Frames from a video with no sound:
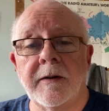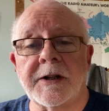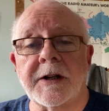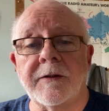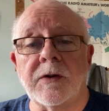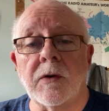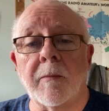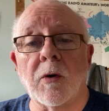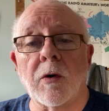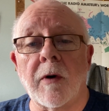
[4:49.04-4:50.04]
This gives
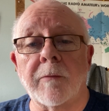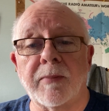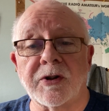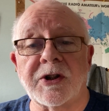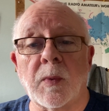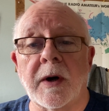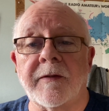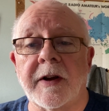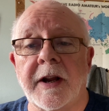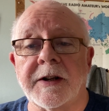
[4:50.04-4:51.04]
you a more robust
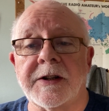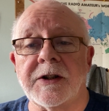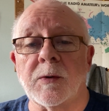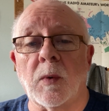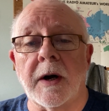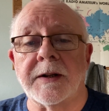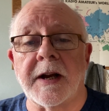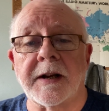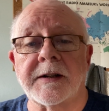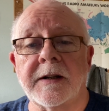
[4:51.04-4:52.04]
way of connecting to
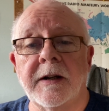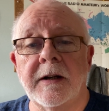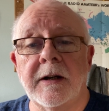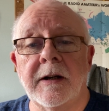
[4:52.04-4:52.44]
WiresX,